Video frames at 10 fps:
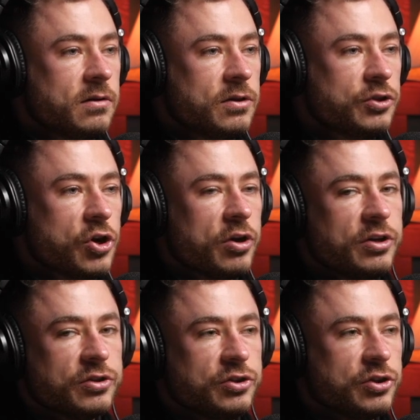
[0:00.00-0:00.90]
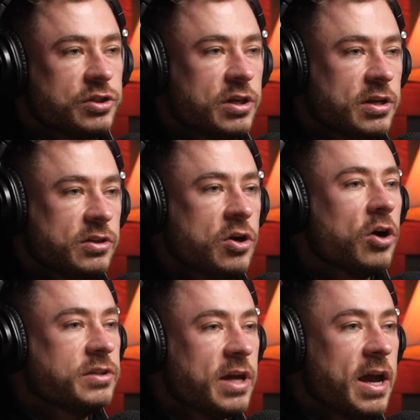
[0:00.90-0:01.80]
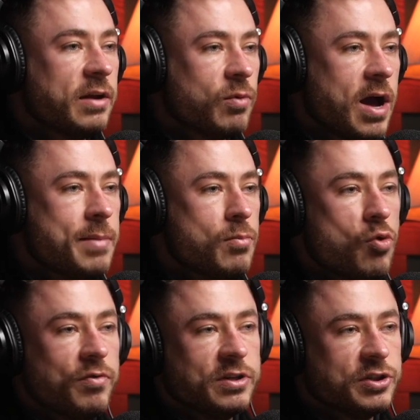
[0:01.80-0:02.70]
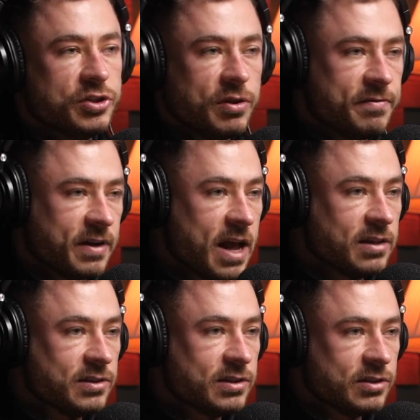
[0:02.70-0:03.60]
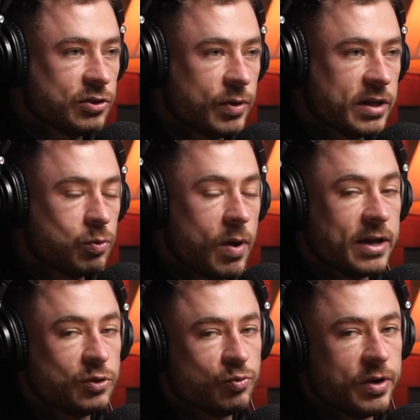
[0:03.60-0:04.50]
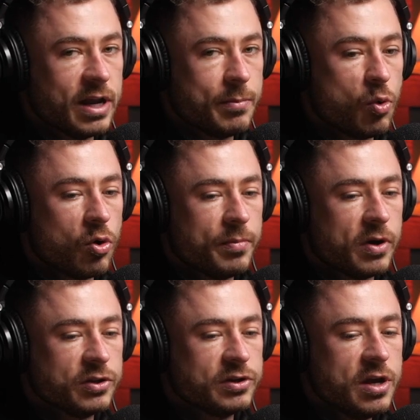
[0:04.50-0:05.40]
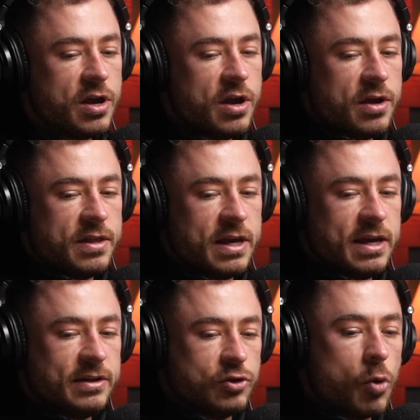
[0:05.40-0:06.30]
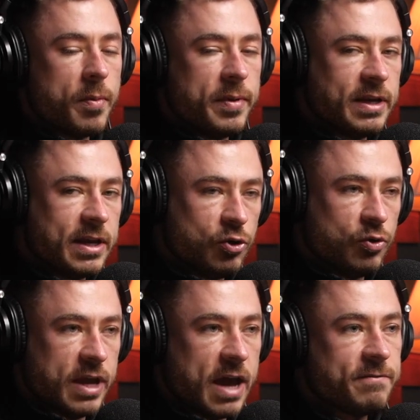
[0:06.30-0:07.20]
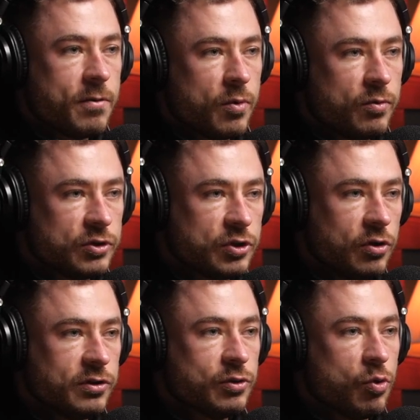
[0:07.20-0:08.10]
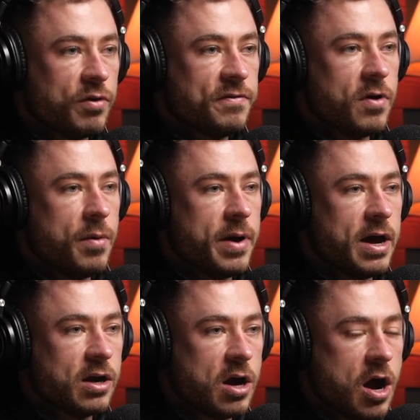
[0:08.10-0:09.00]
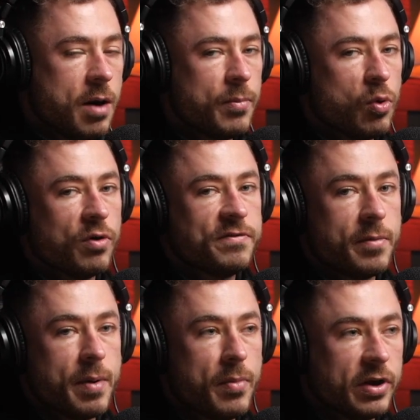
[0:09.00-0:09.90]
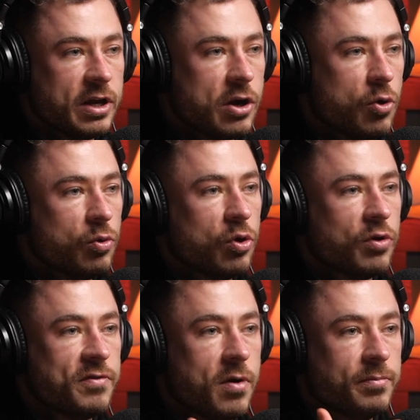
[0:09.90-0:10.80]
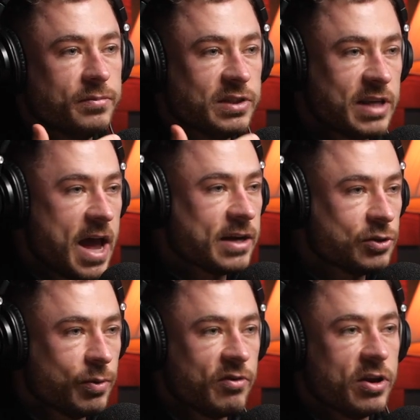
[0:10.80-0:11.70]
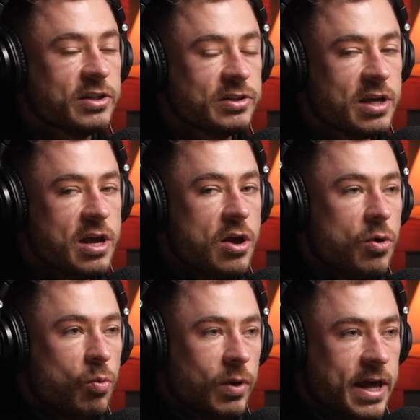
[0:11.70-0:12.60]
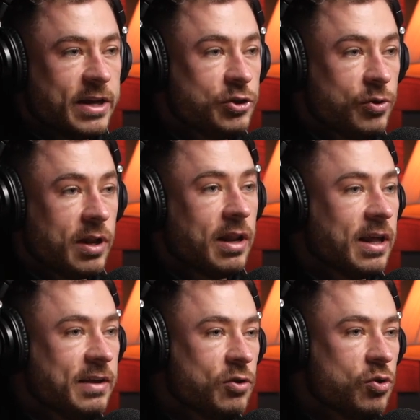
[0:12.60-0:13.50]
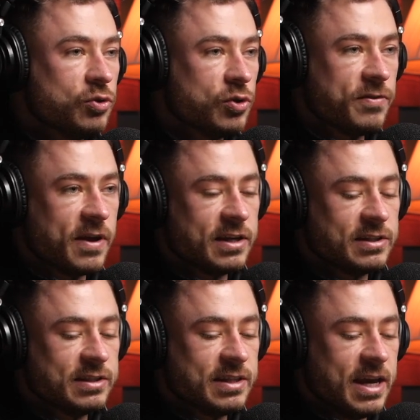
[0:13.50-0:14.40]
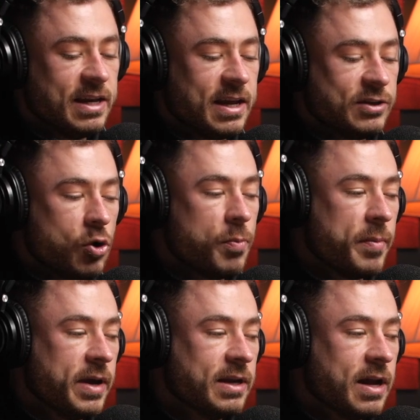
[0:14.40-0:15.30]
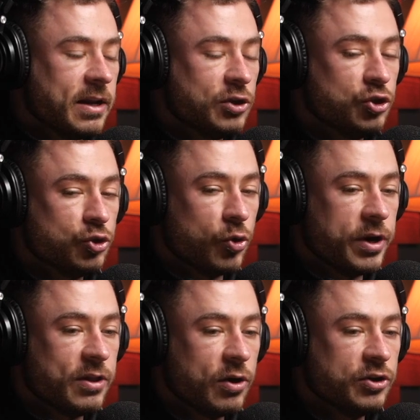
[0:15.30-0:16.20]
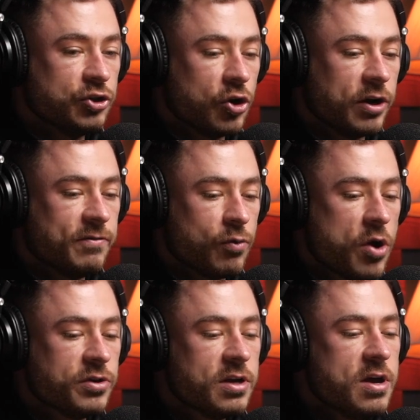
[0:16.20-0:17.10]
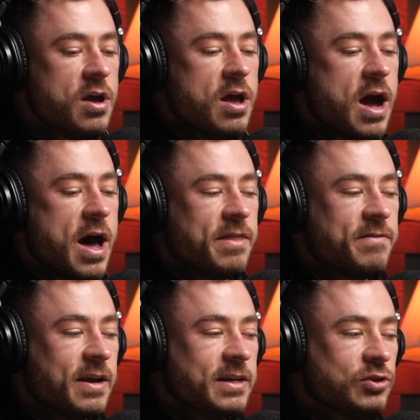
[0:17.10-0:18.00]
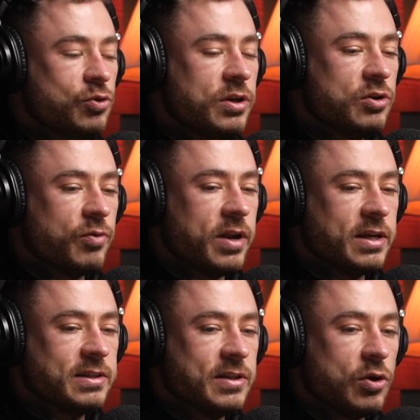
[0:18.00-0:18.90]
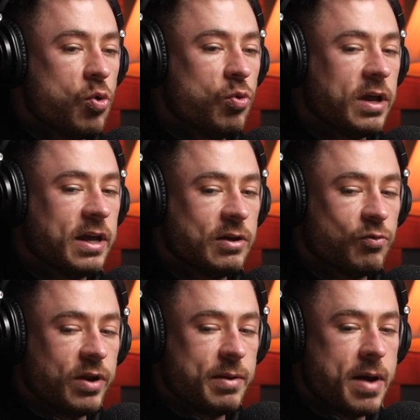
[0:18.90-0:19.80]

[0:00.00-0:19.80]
the journey doesn't just cut dead. I move into something else. So that's why it's really important, because the dopamine hit you get from a result or from a comp or from a money goal or from sex or whatever it is will hit you and it'll leave you. So the thing is, it's key to get dopamine and enjoy the journey throughout. And the thing is, you need to realize that the only thing that really